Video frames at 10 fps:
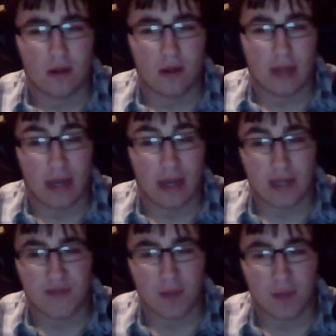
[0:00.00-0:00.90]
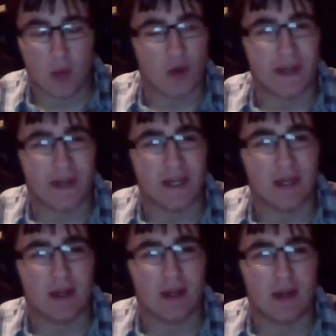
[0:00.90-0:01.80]
And it's for my one
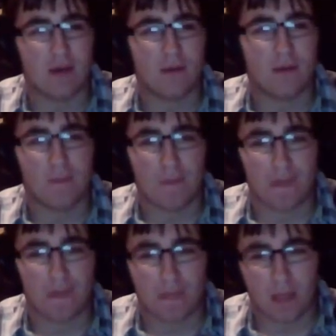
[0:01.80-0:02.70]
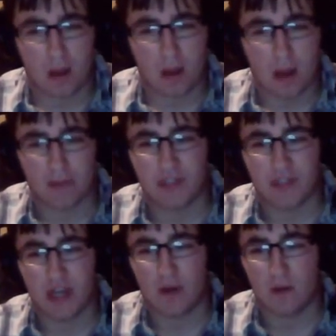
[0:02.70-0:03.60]
year on this
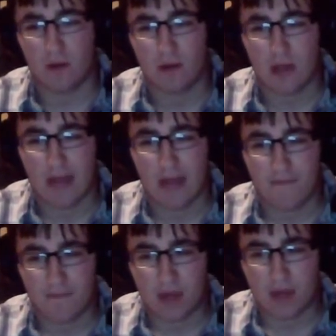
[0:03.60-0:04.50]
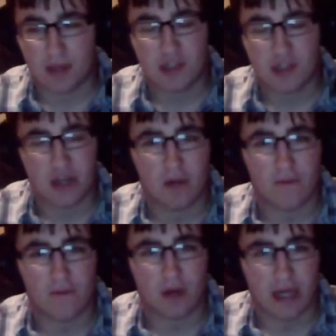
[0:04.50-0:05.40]
channel. I've done this channel
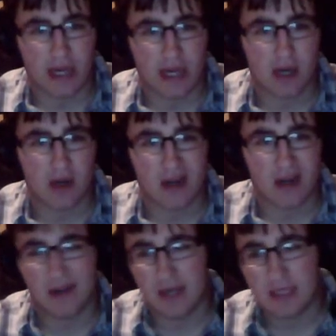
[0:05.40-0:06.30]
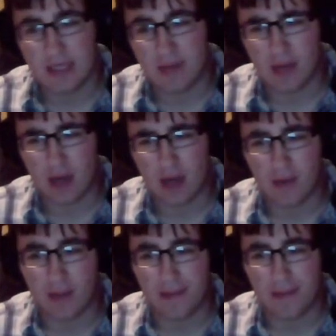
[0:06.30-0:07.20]
for a year, and it's been about a
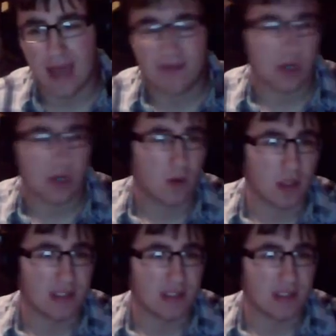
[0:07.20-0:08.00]
month afterwards